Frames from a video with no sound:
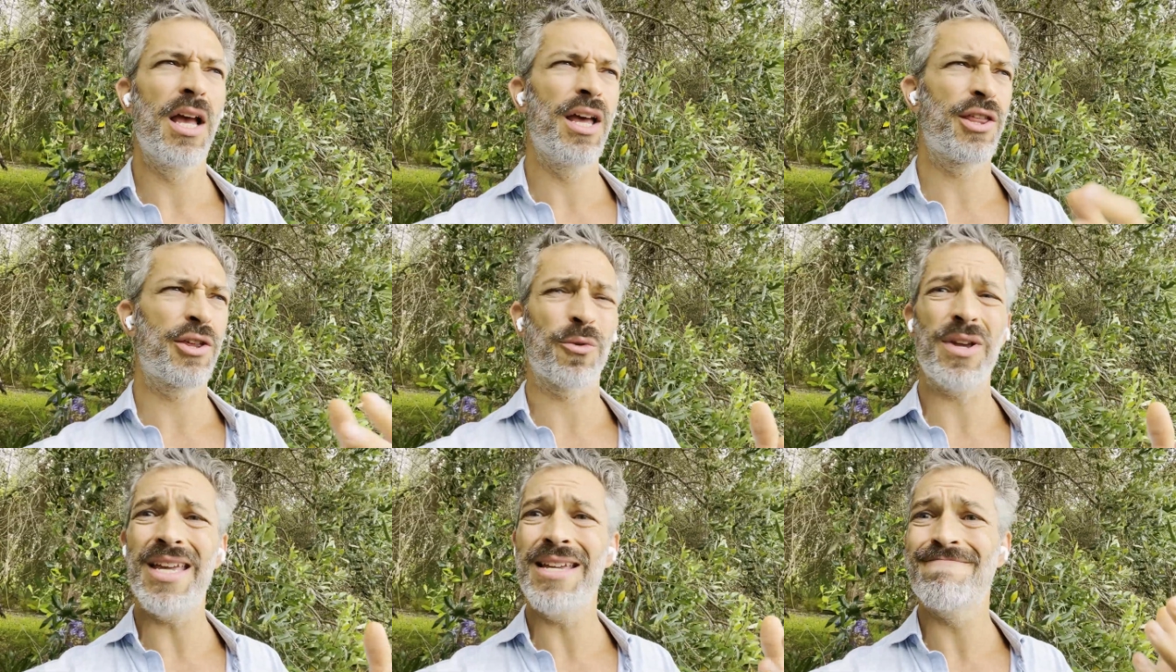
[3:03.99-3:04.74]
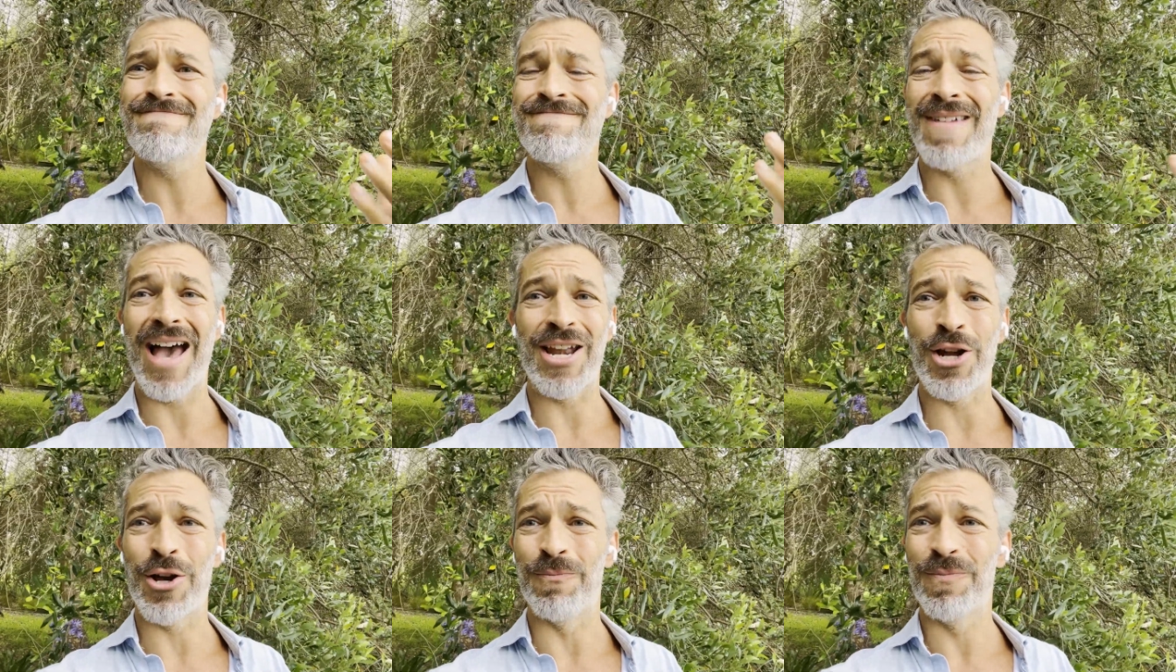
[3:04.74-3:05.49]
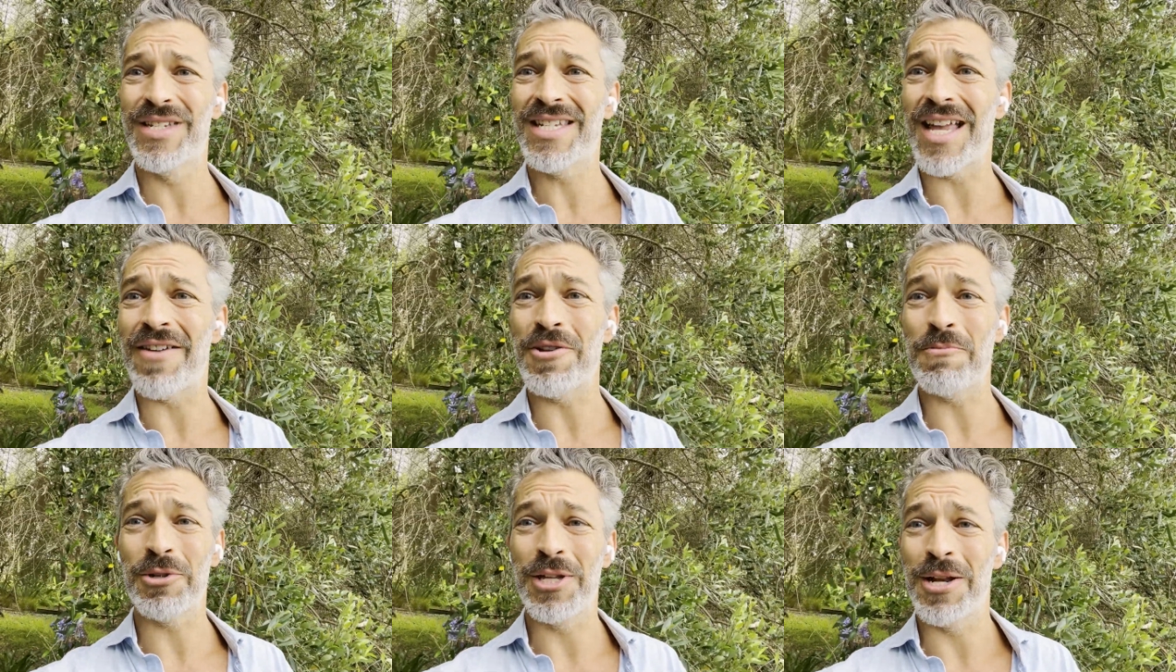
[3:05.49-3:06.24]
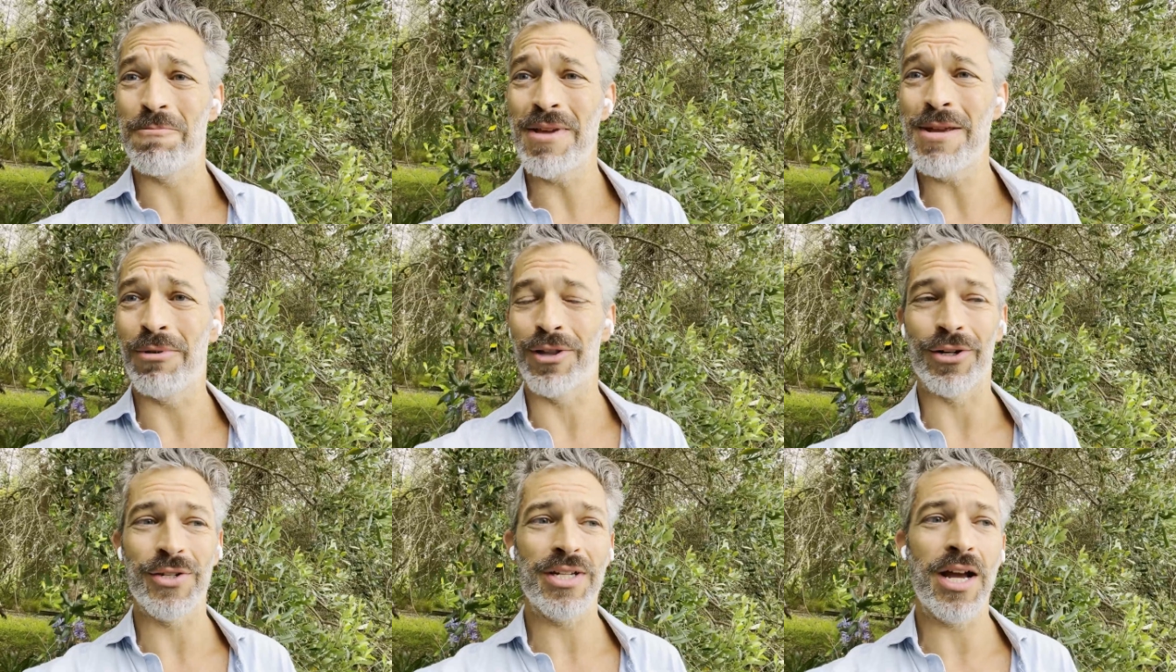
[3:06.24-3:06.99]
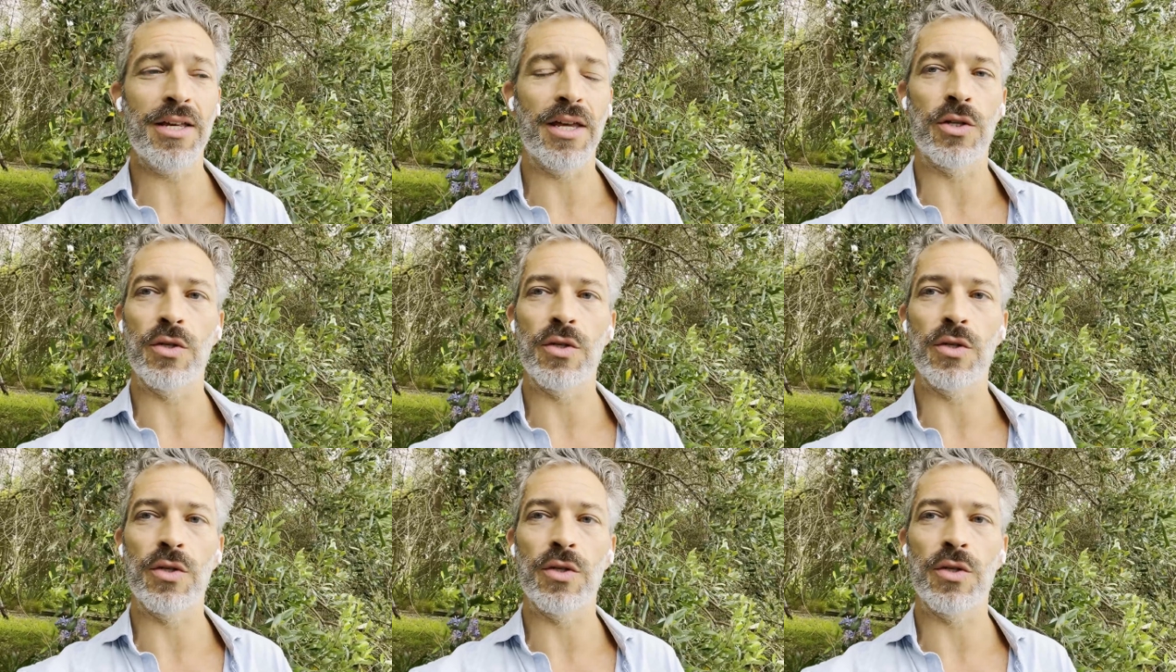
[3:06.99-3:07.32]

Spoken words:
3, I don't know. 70% of people are stuck there.